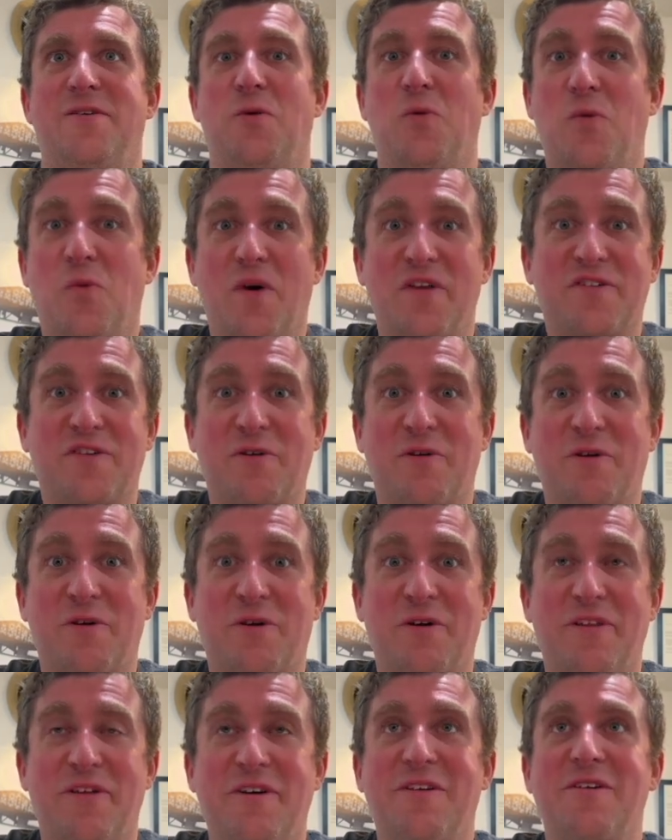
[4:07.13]
Well, what's going
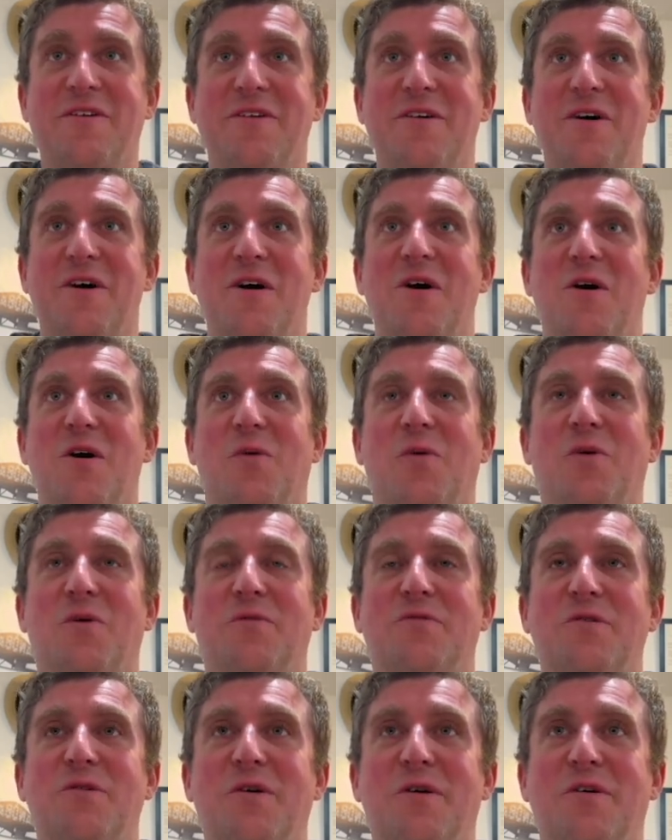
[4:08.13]
on there? Well,
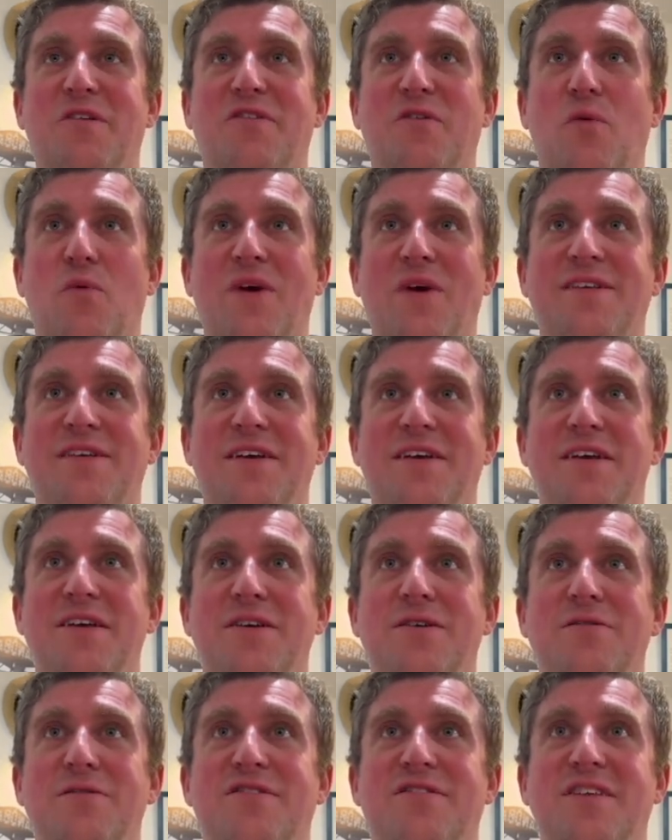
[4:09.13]
if you notice, we
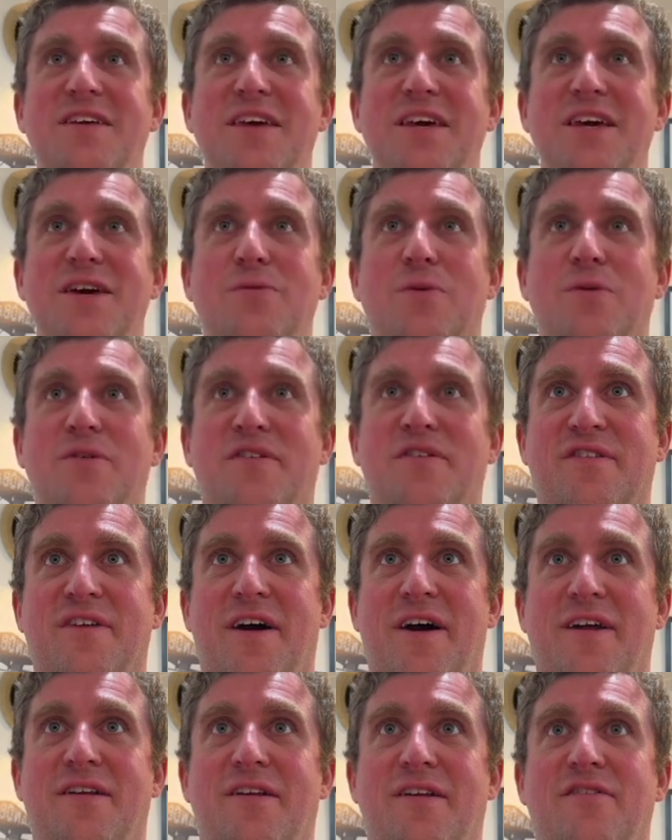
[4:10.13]
didn't use the equal
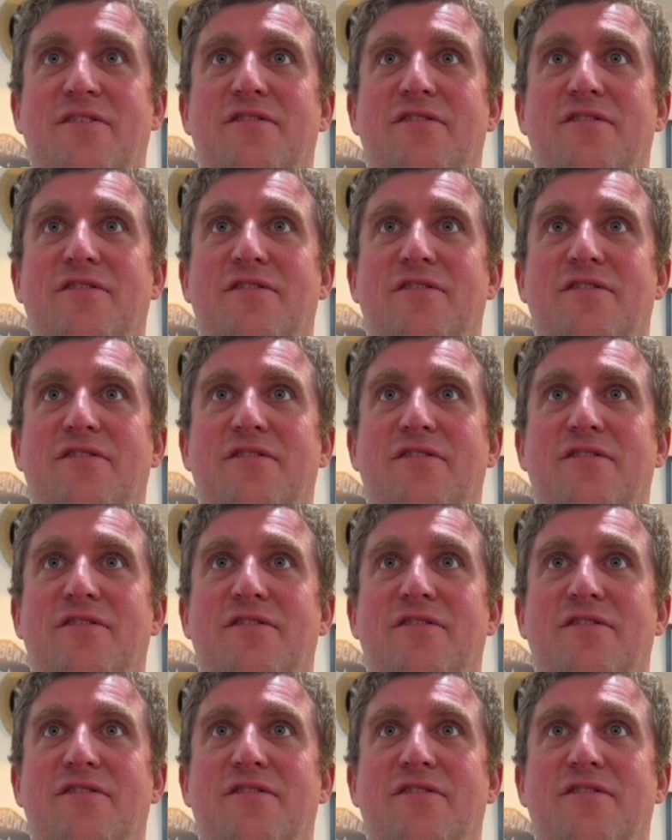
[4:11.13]
sign.